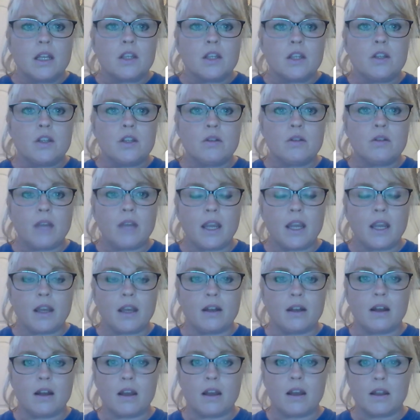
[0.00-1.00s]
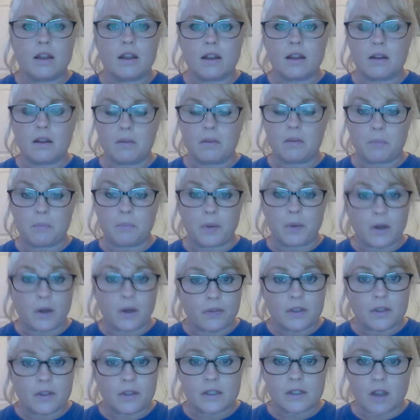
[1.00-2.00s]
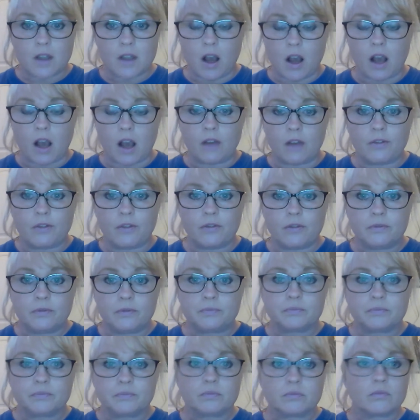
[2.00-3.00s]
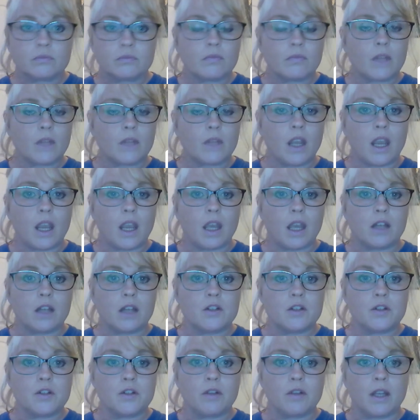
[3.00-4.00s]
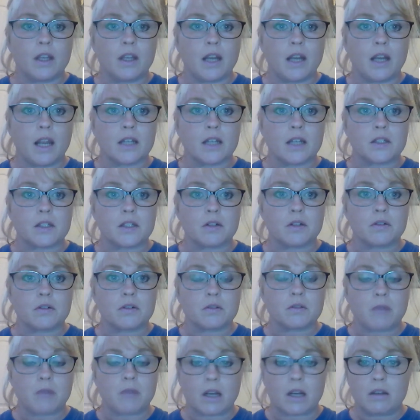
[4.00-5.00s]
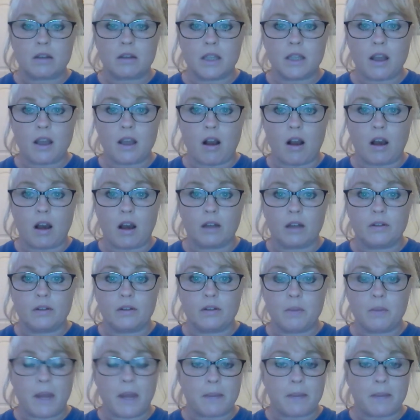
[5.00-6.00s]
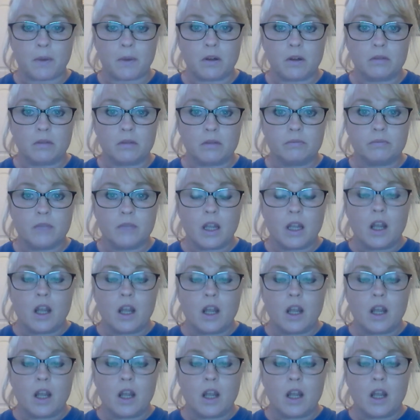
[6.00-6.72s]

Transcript: You can print this off and you can answer directly on the paper